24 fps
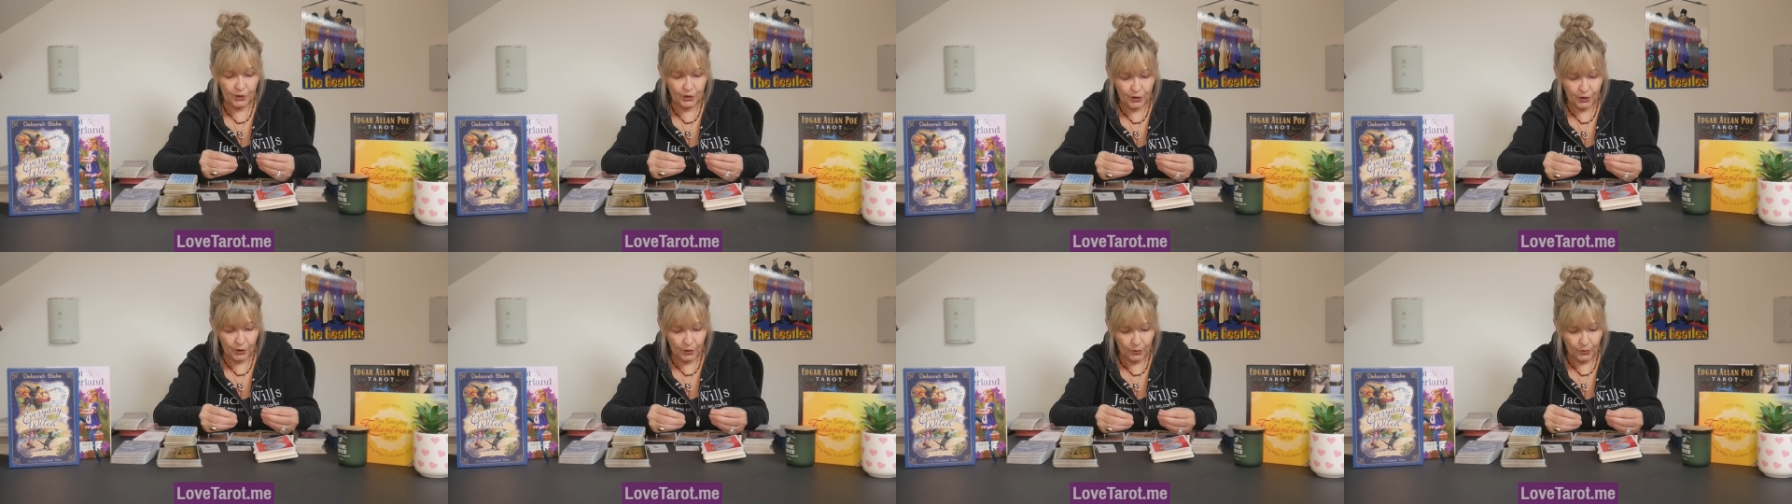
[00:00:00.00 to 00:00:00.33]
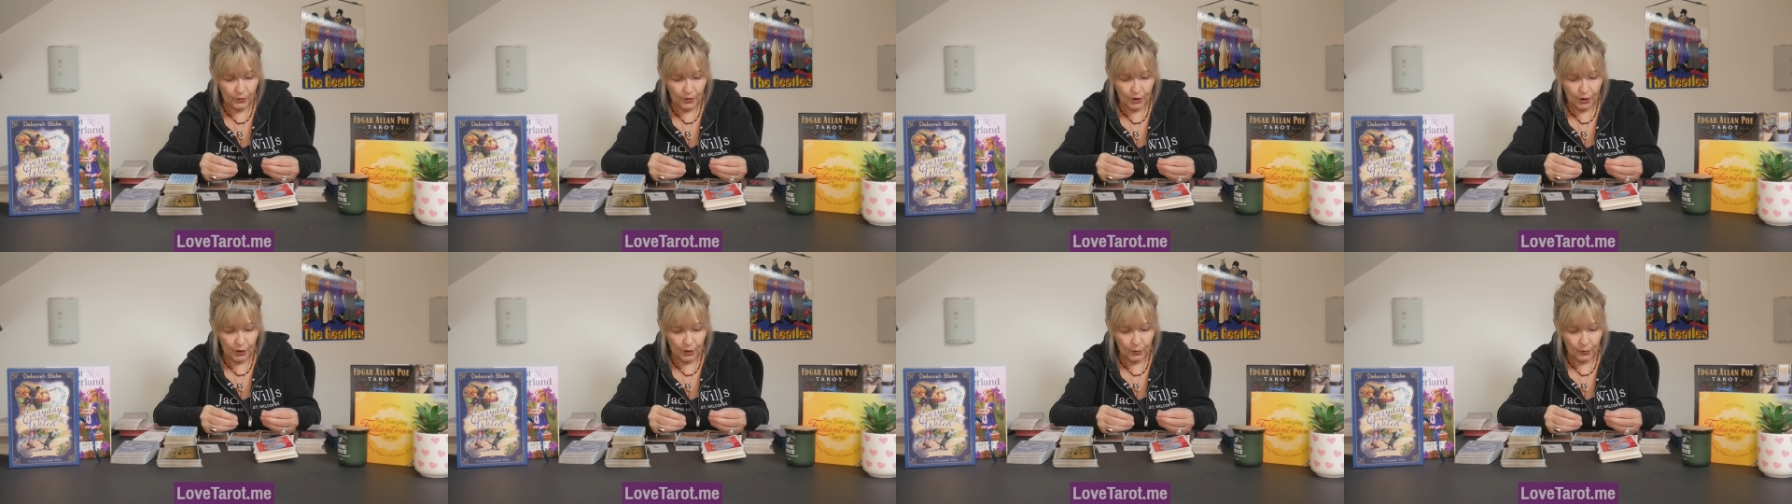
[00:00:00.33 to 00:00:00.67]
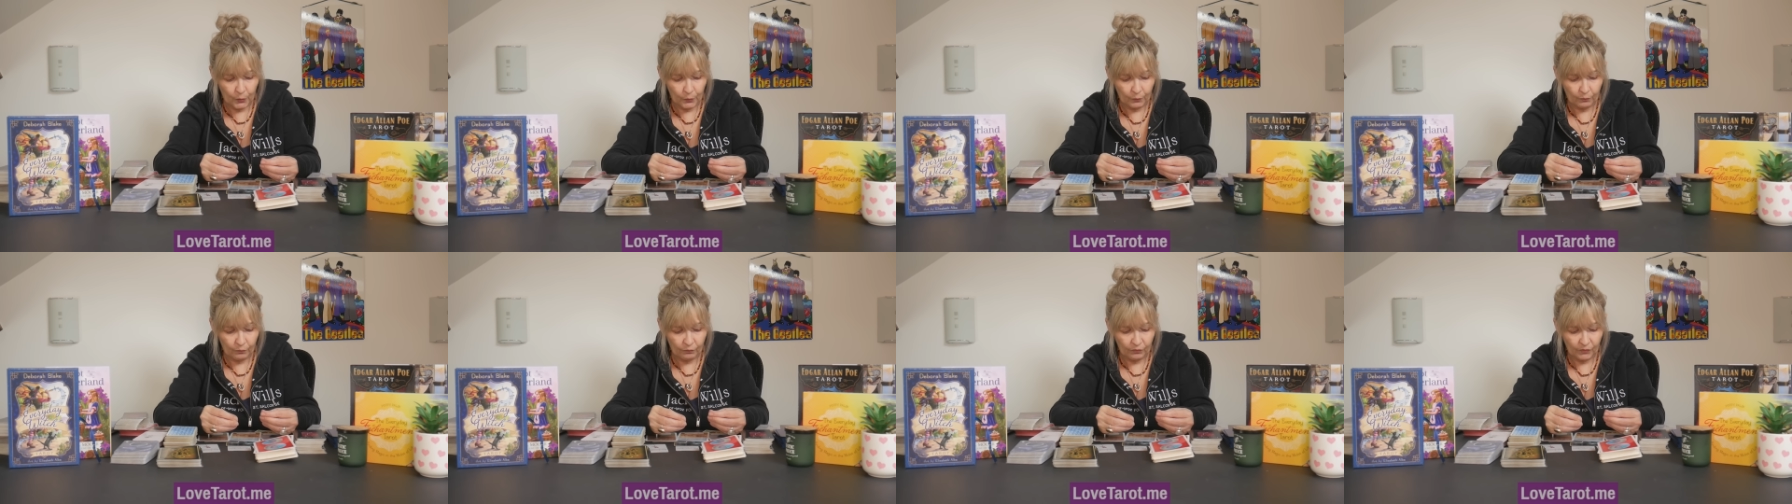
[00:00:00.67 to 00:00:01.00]
to you.
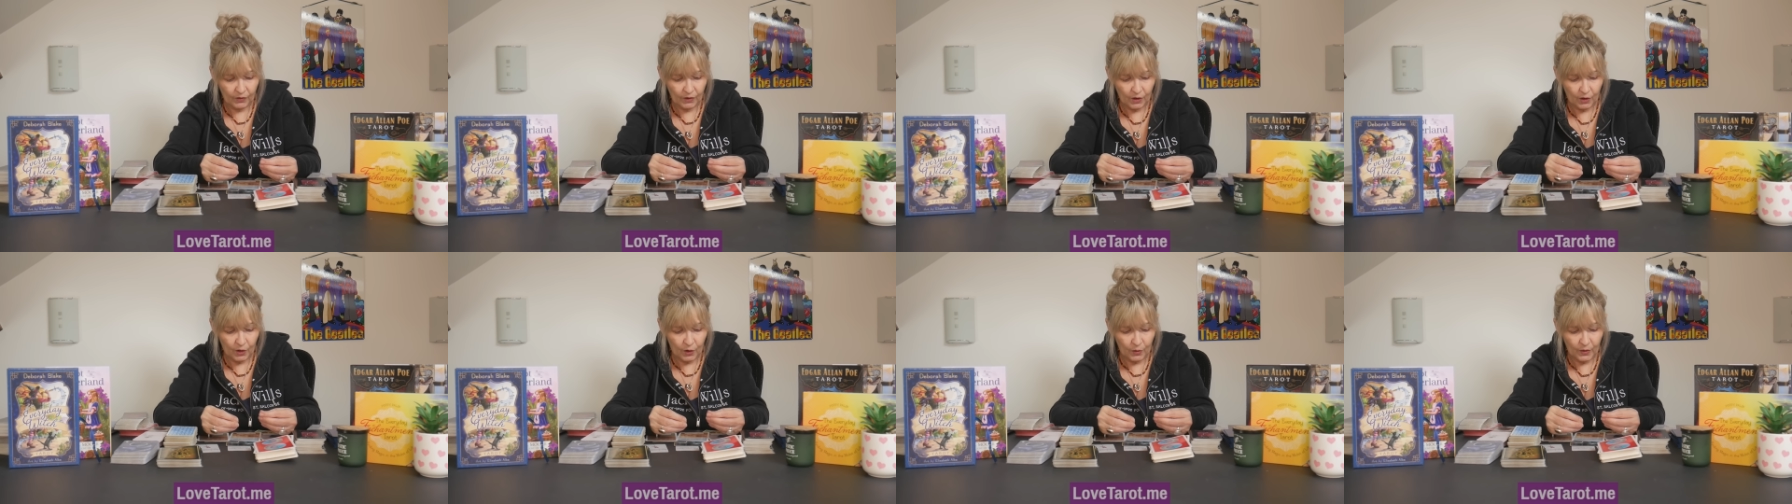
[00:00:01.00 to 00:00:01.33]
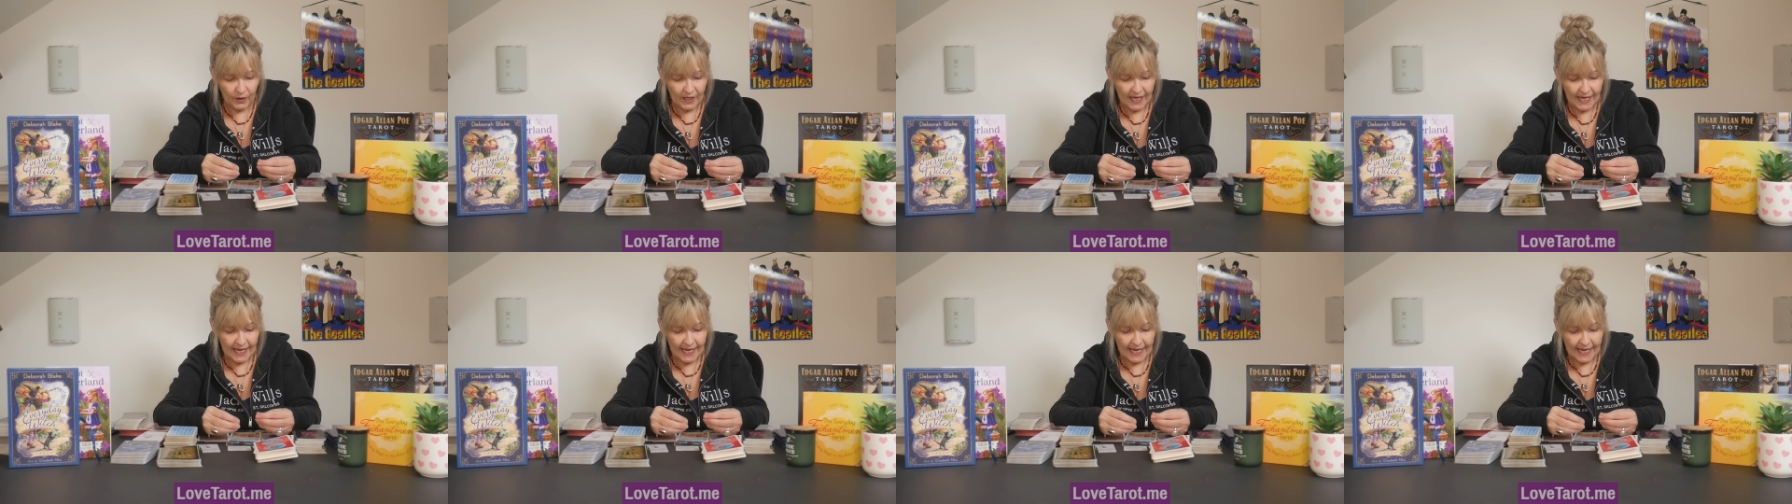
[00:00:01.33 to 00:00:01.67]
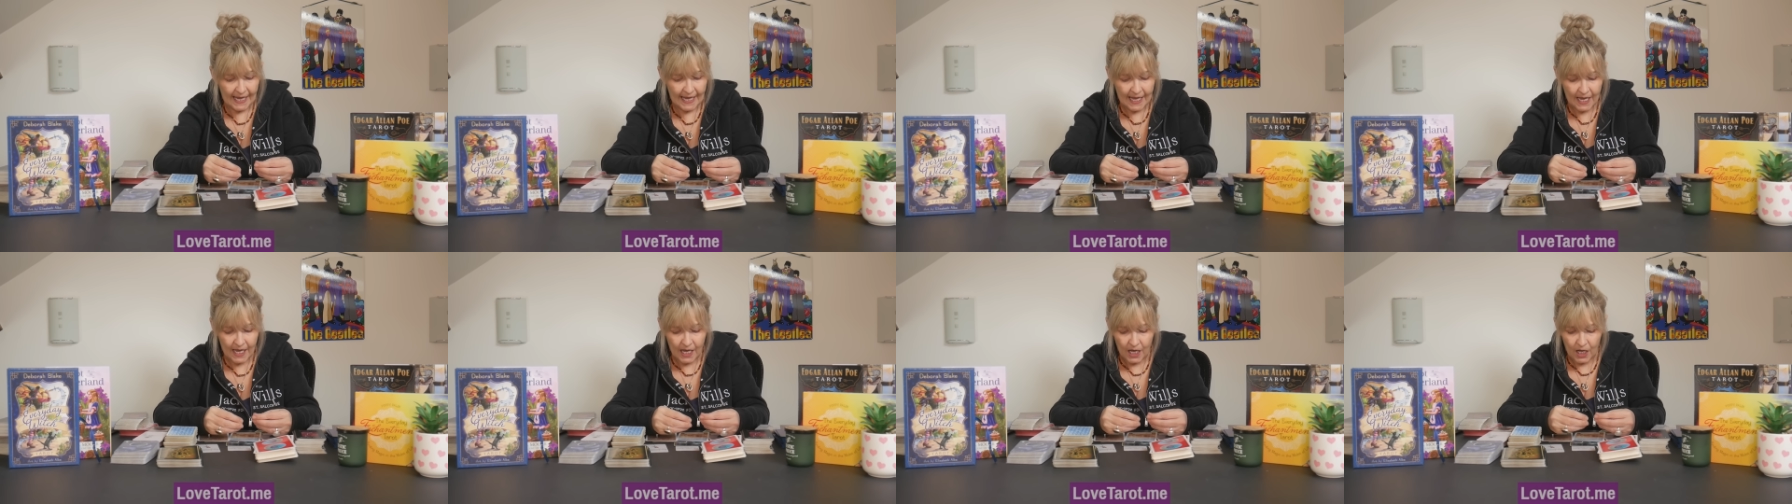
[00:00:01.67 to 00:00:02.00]

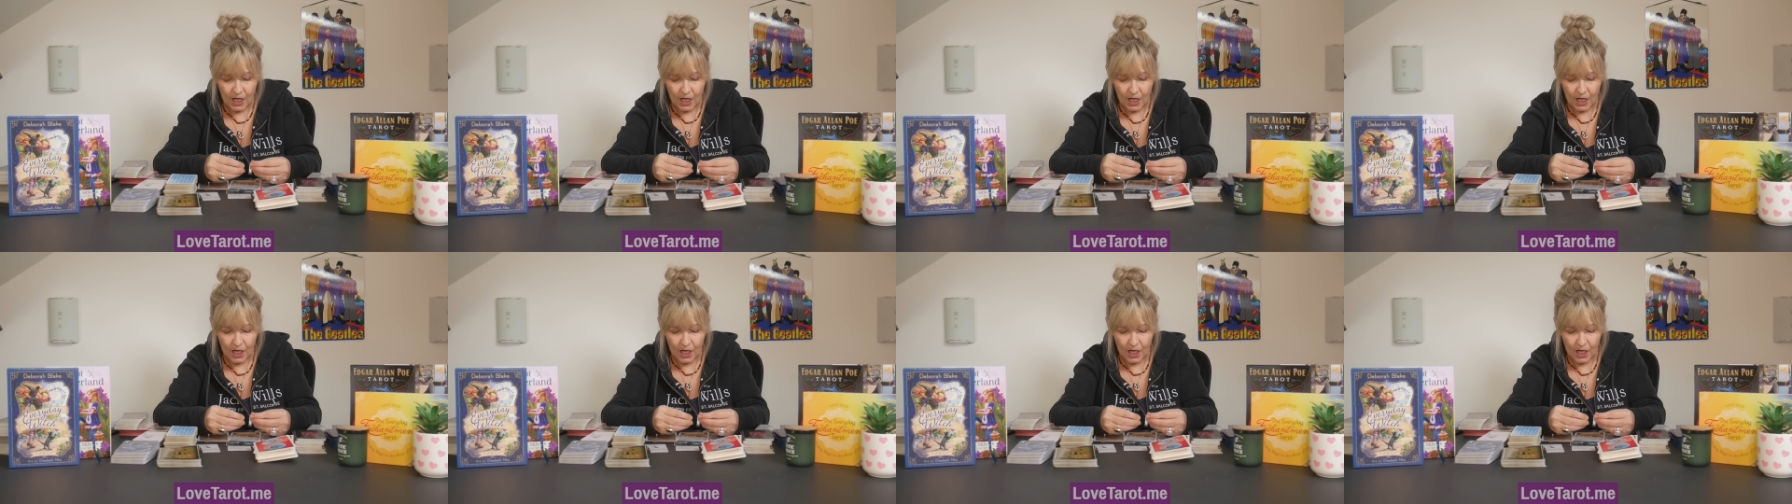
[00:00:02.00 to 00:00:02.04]
Okay,